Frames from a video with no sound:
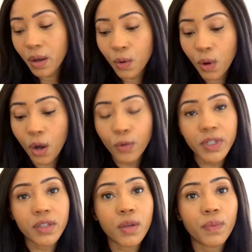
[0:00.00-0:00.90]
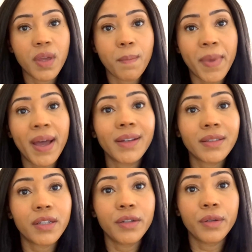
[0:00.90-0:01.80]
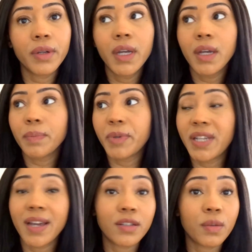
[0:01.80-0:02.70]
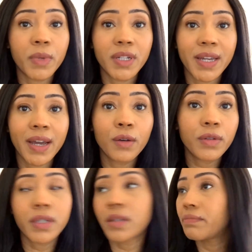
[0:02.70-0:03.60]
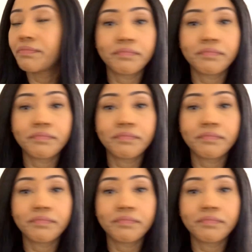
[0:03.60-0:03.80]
holding something back to protect somebody else,